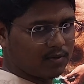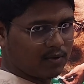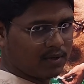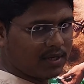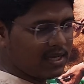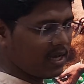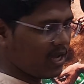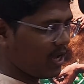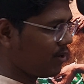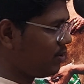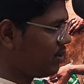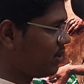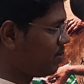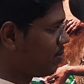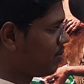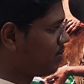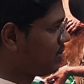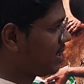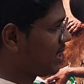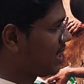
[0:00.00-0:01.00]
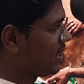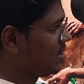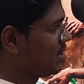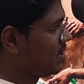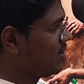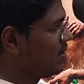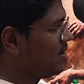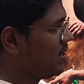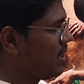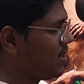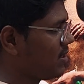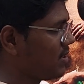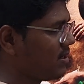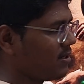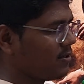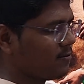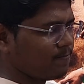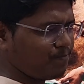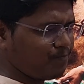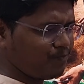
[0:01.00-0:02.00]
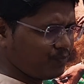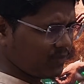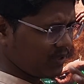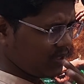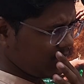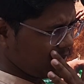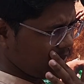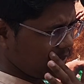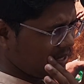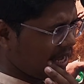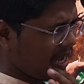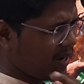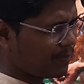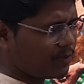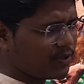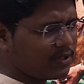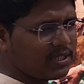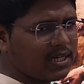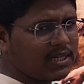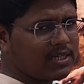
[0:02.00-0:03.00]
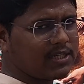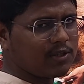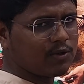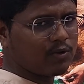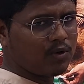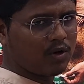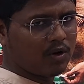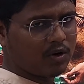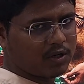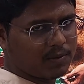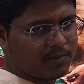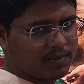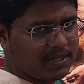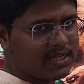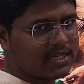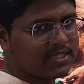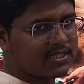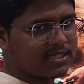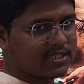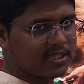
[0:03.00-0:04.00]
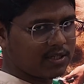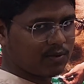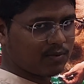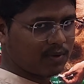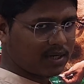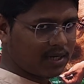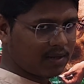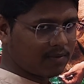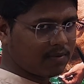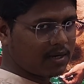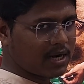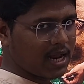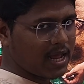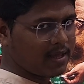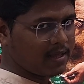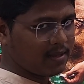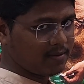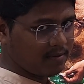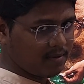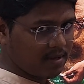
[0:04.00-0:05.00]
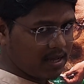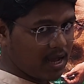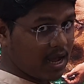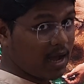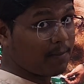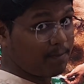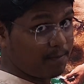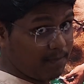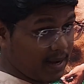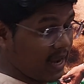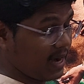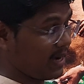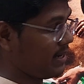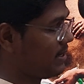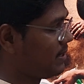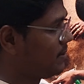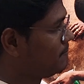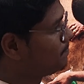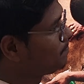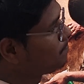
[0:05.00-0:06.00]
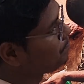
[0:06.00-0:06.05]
Okay, I will remove the catheter, and after that it will not be necessary, whatever I have planned.